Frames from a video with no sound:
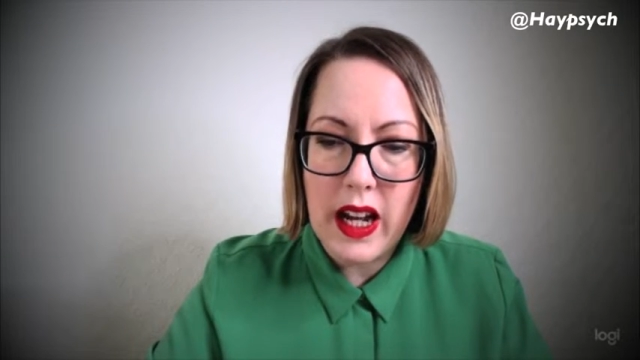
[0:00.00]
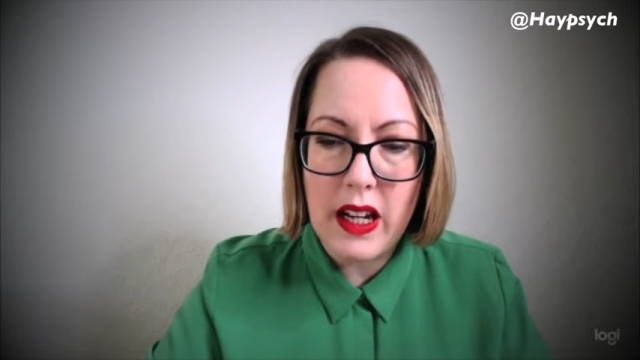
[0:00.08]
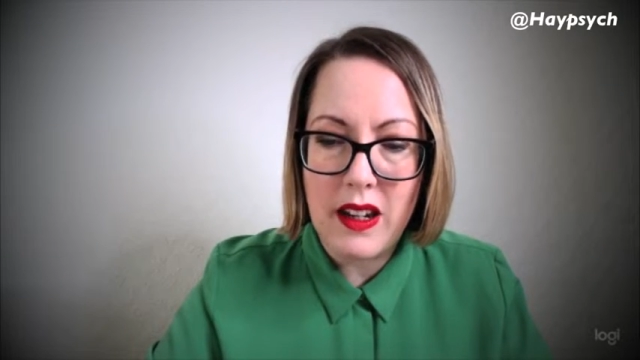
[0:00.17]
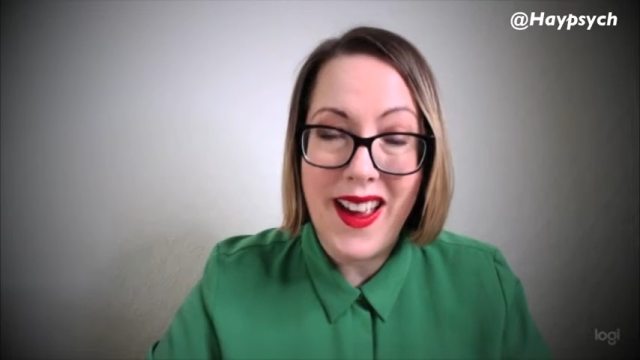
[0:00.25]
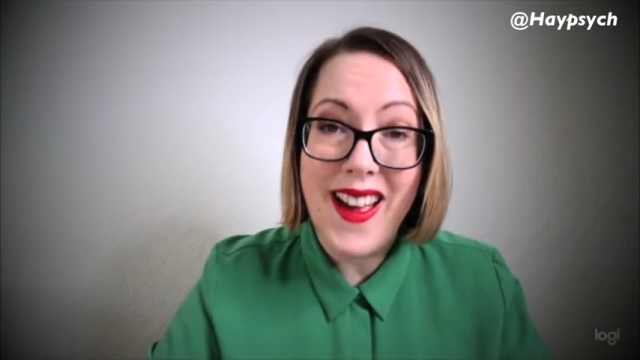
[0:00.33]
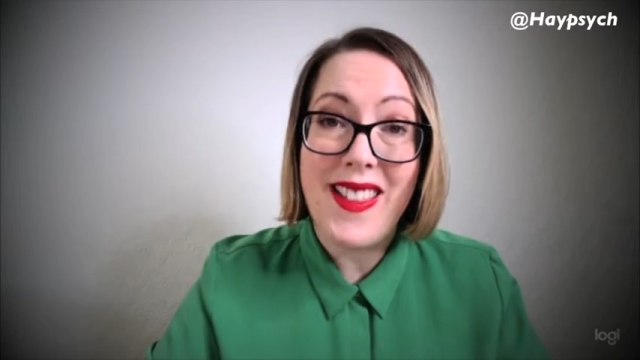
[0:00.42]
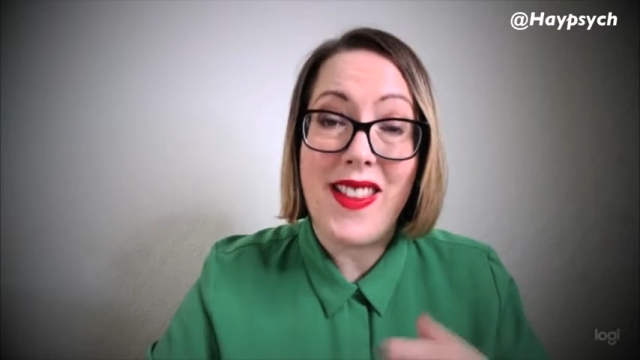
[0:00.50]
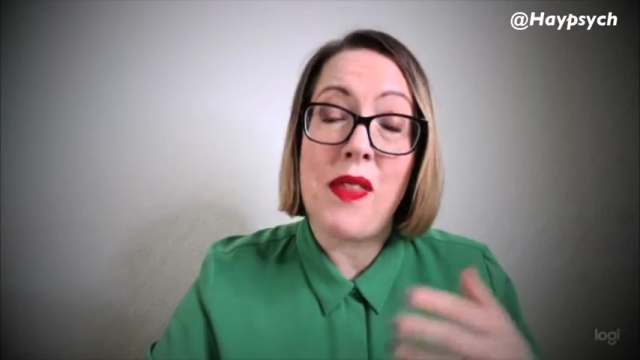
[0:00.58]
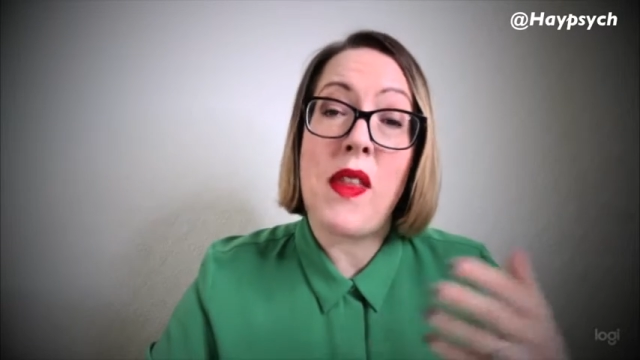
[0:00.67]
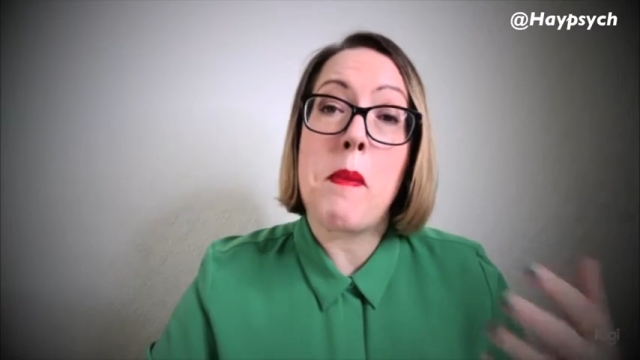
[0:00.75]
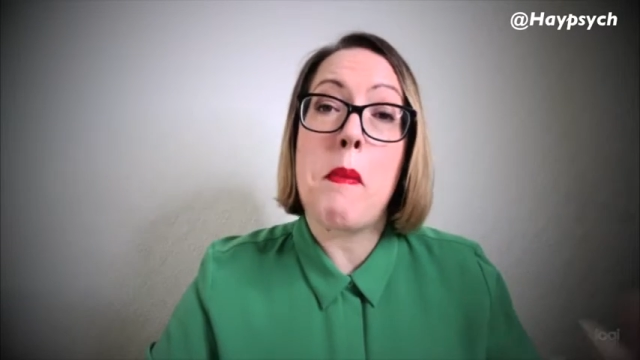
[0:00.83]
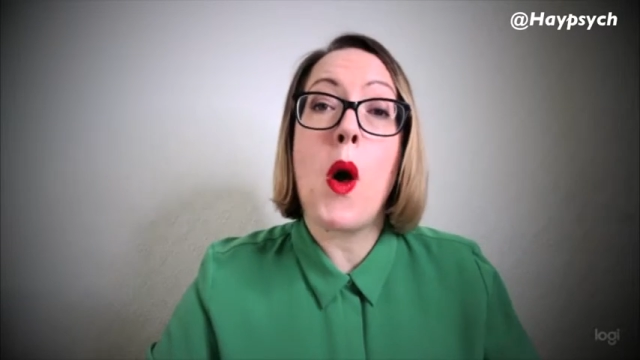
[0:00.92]
in
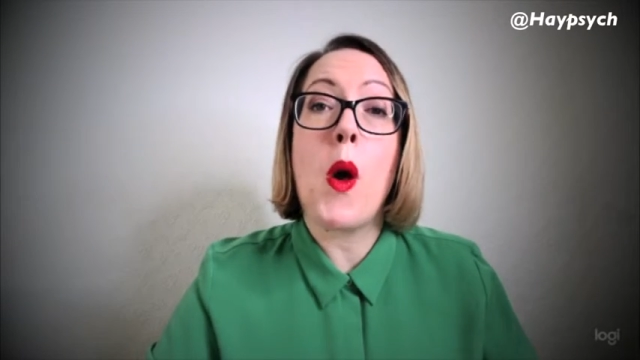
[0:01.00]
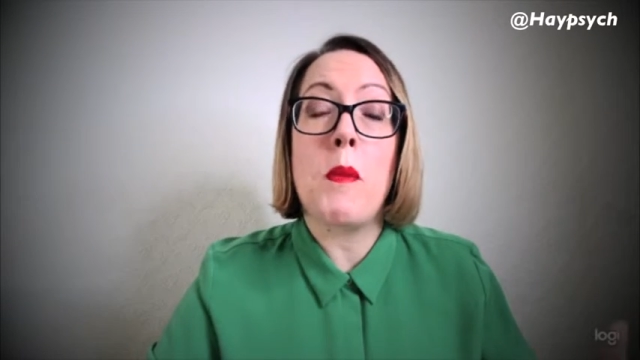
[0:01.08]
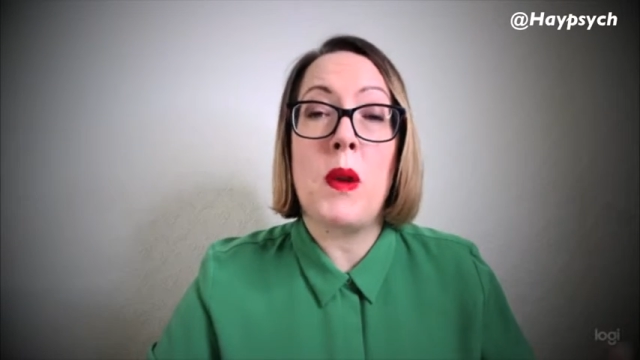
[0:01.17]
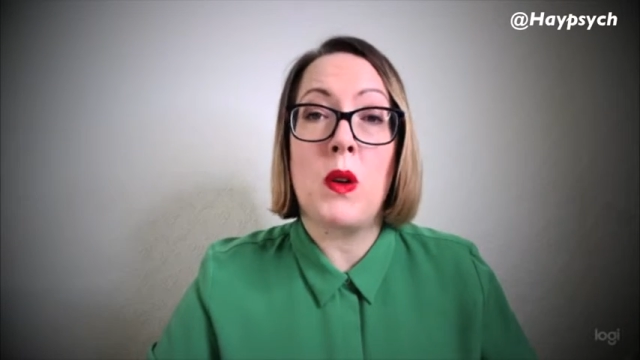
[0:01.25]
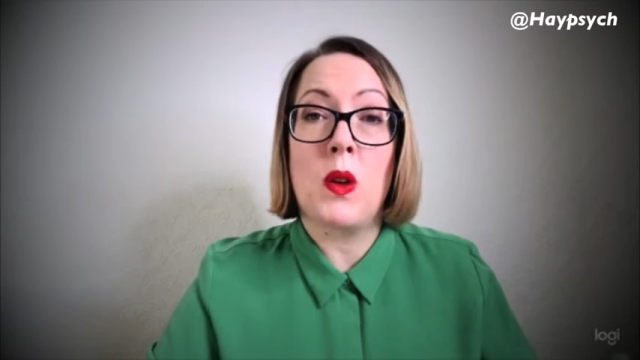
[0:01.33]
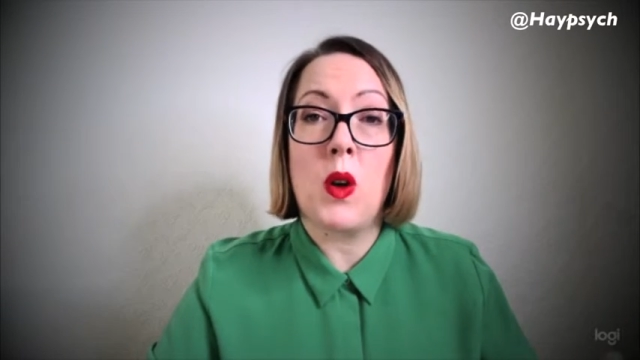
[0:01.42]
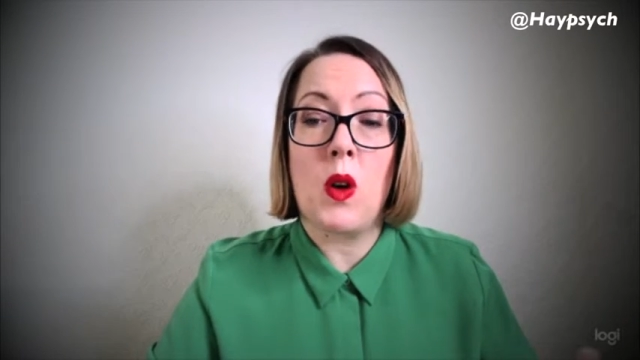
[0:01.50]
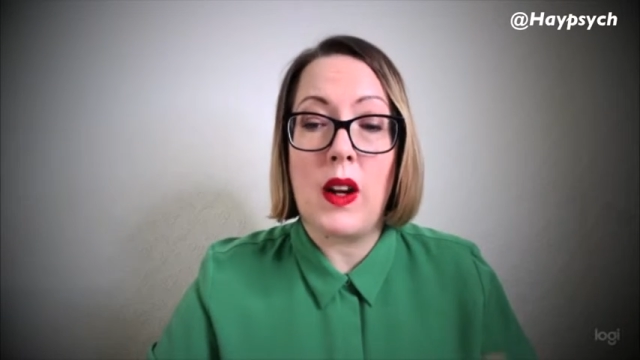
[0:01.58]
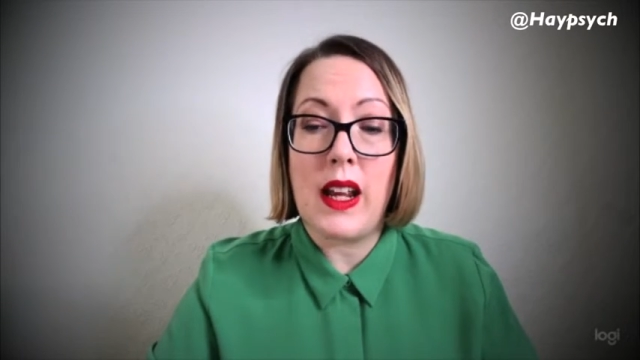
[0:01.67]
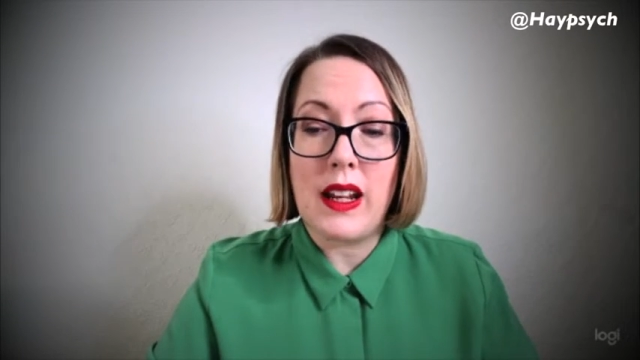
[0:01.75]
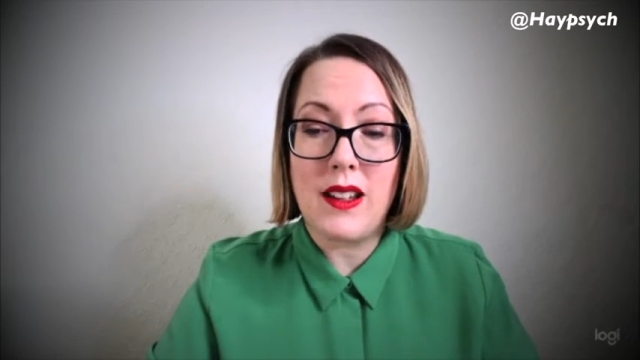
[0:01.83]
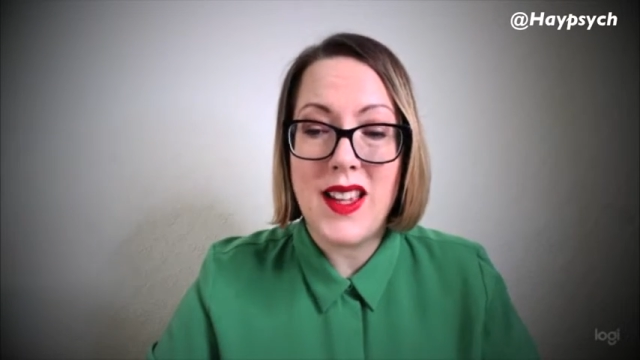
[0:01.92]
than their permanent
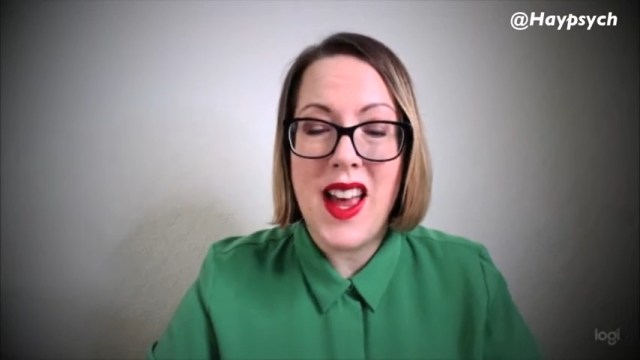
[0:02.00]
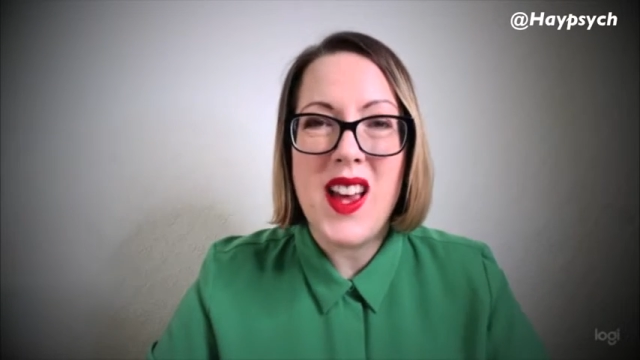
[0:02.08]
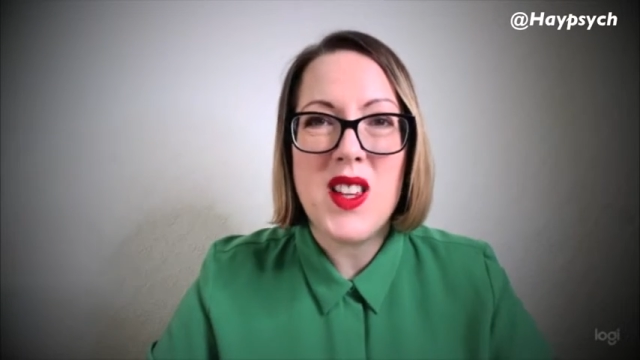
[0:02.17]
colleagues.